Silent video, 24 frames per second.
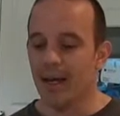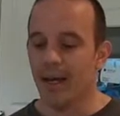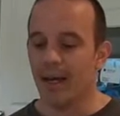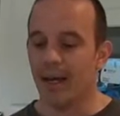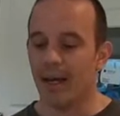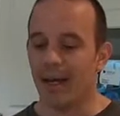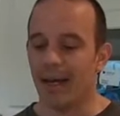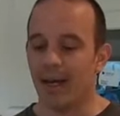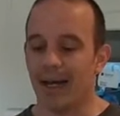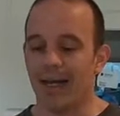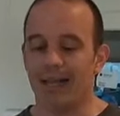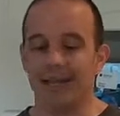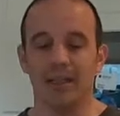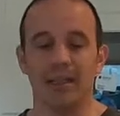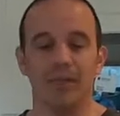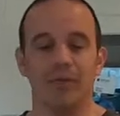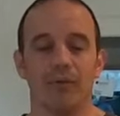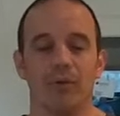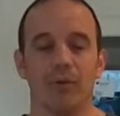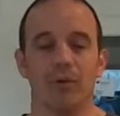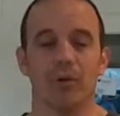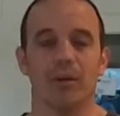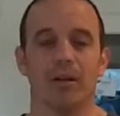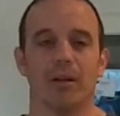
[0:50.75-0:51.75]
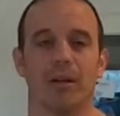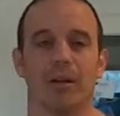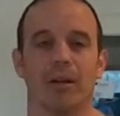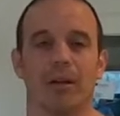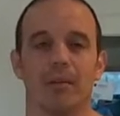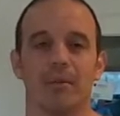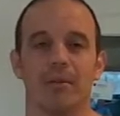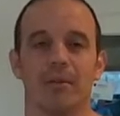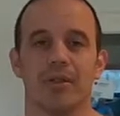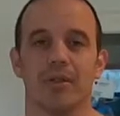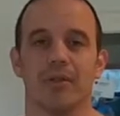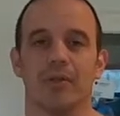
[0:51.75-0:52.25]
I need 40
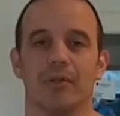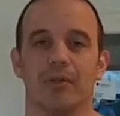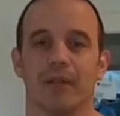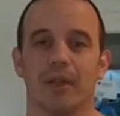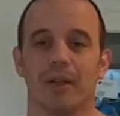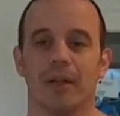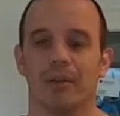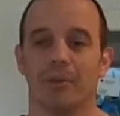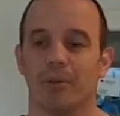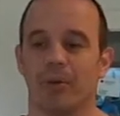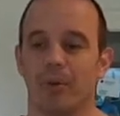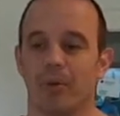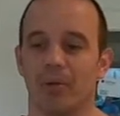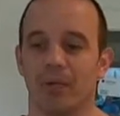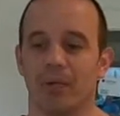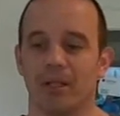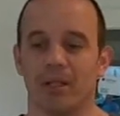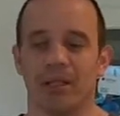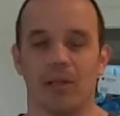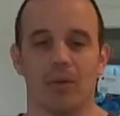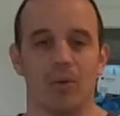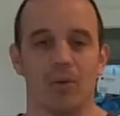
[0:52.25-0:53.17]
grams of protein